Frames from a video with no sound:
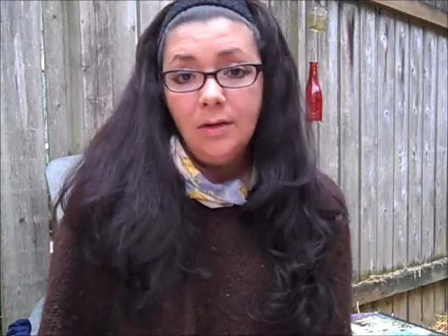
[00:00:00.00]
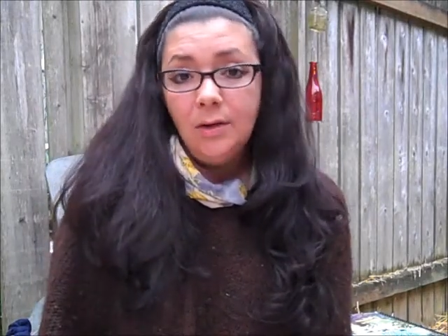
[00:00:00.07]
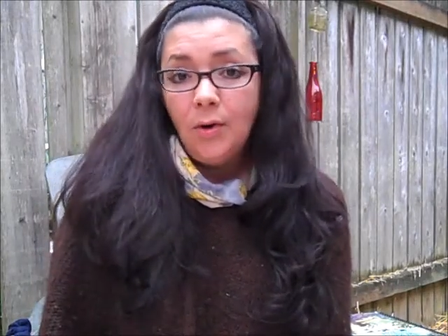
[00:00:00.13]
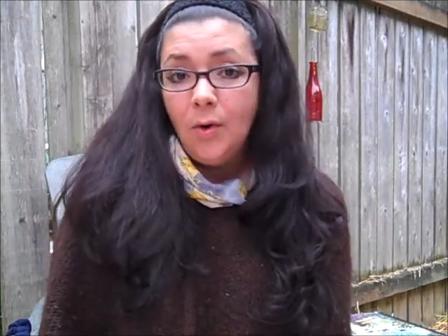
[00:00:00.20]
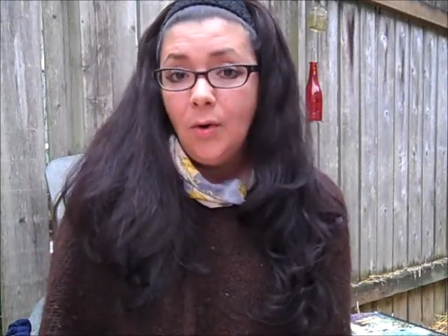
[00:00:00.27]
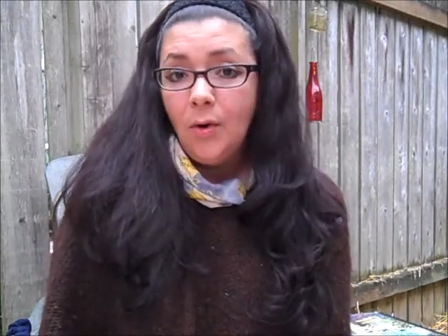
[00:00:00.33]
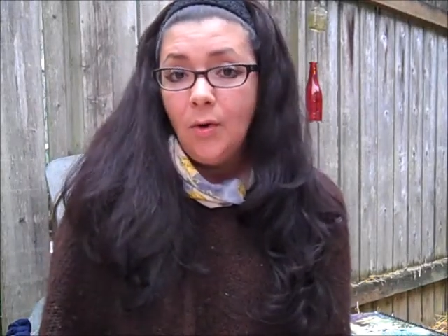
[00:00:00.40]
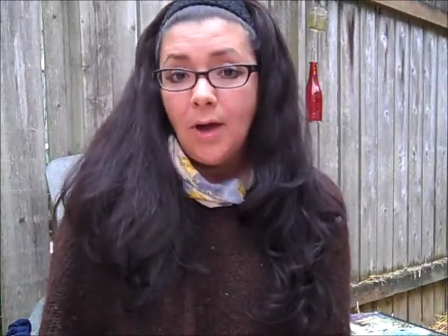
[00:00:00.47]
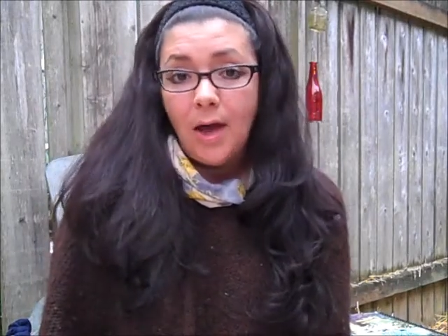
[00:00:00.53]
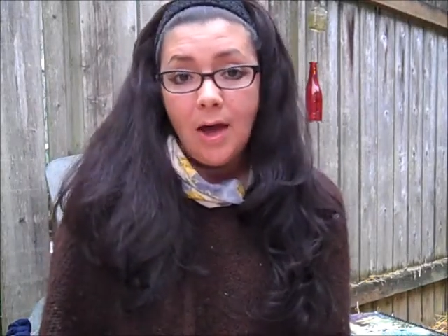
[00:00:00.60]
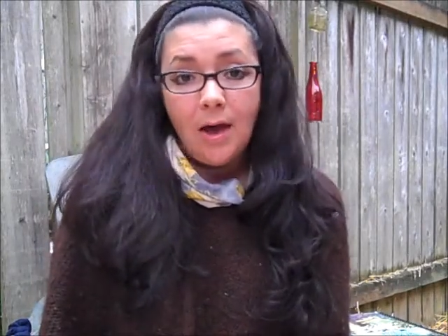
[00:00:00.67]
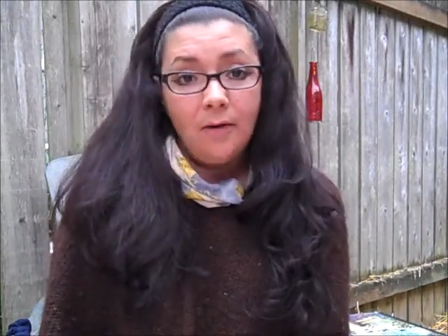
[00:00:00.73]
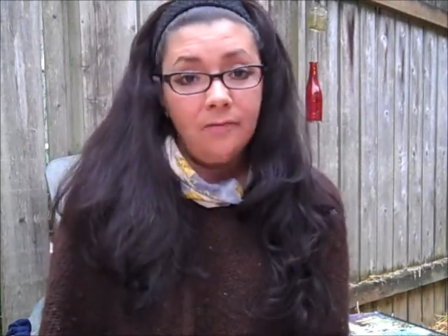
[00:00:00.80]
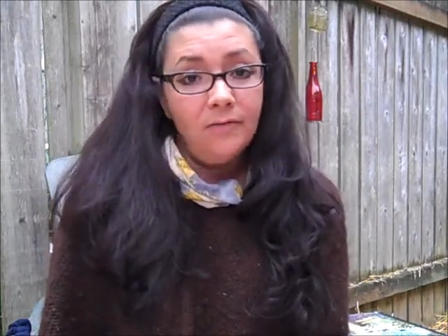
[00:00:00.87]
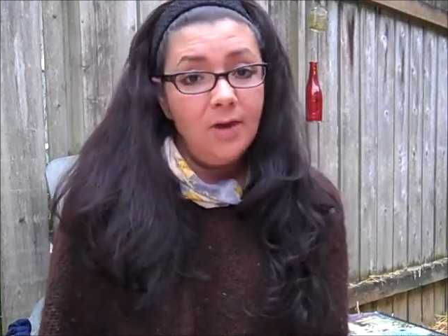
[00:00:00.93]
know
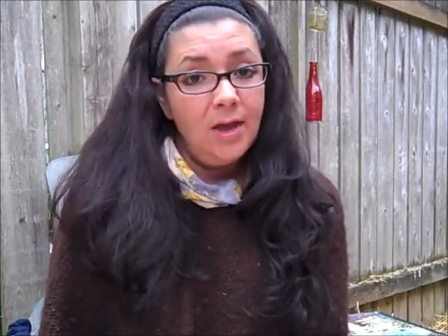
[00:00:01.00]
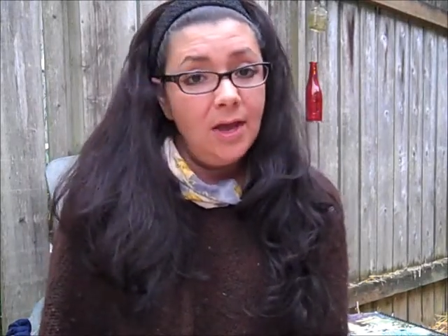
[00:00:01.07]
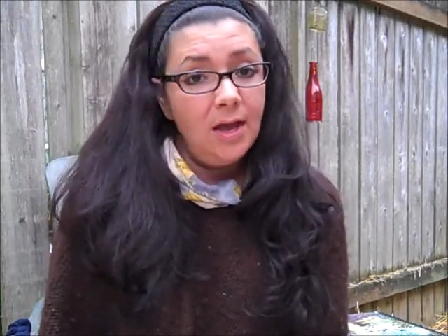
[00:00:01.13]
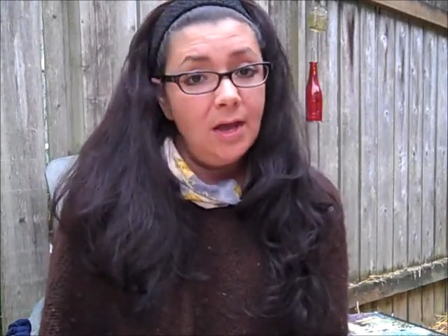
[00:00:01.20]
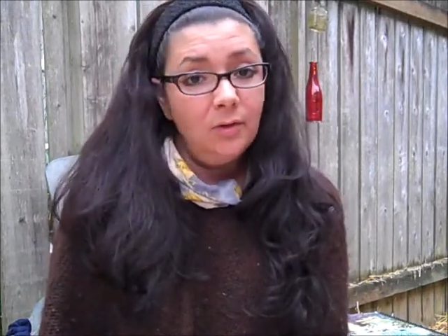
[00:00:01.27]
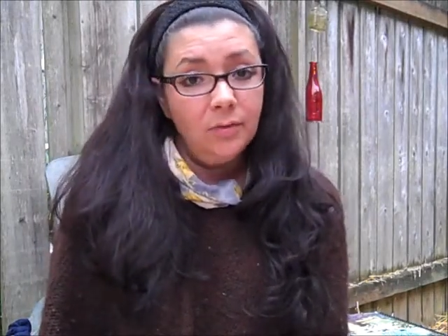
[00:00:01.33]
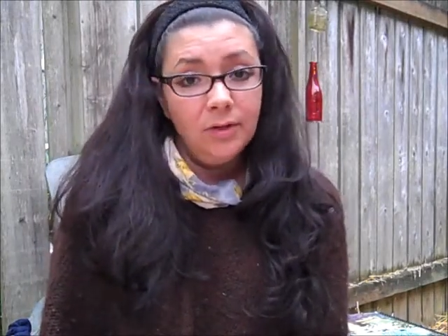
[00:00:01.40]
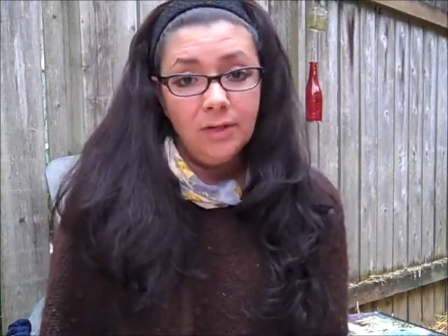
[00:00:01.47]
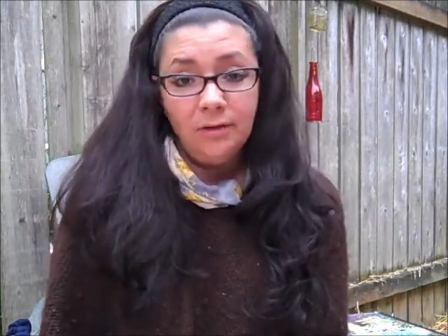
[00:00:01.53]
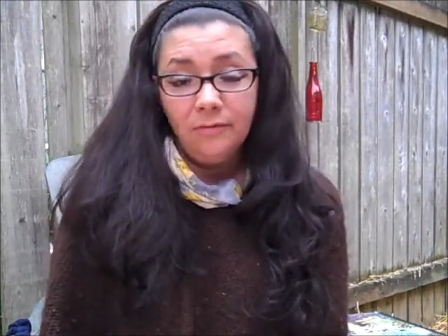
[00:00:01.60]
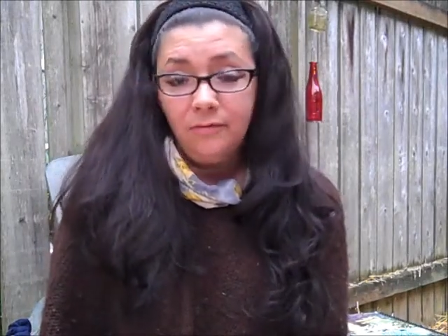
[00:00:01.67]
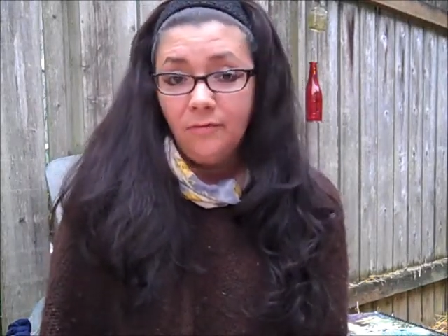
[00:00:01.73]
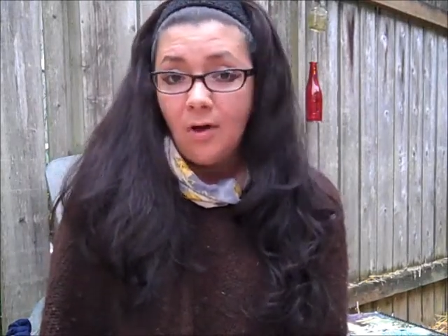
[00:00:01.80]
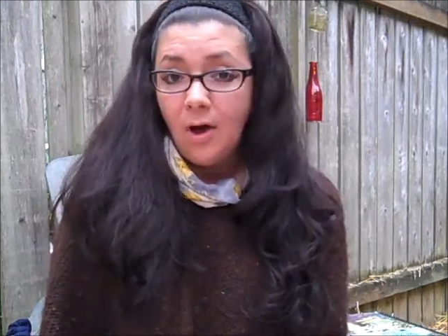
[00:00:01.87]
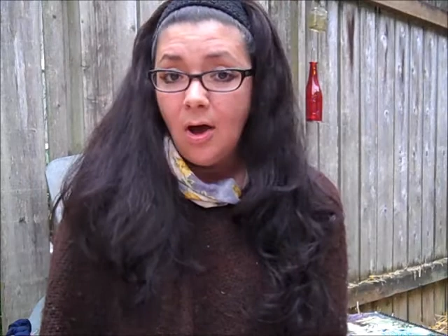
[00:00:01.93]
how very
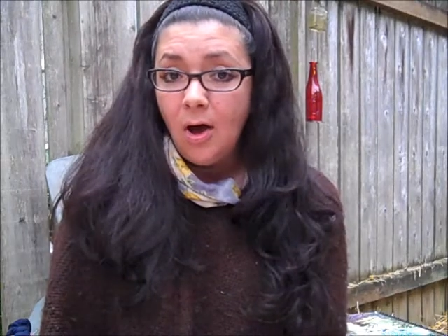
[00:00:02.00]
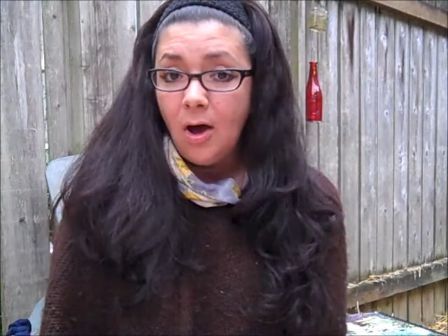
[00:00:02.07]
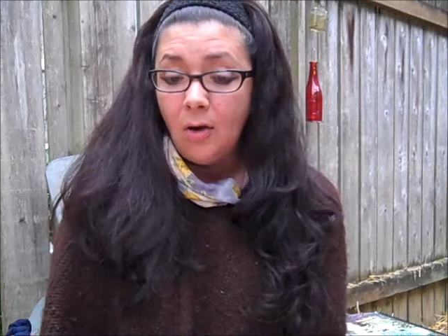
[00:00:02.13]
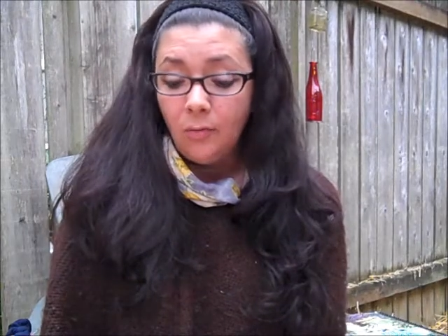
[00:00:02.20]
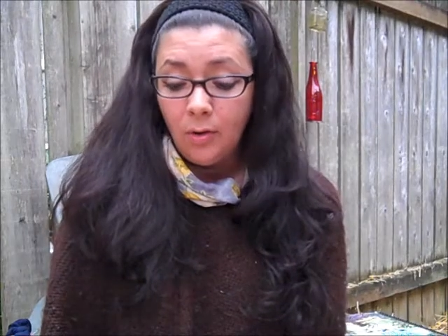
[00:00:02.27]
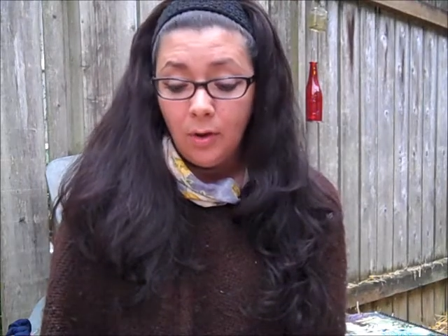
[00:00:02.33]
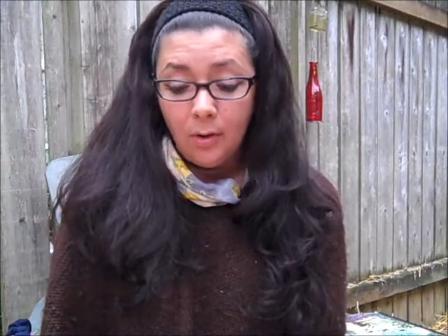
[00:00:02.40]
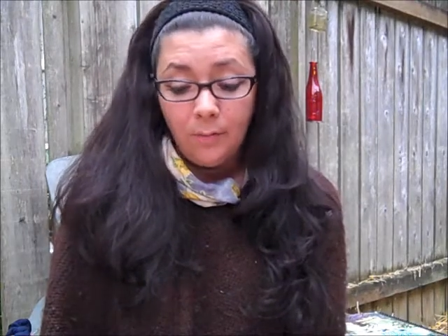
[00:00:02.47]
far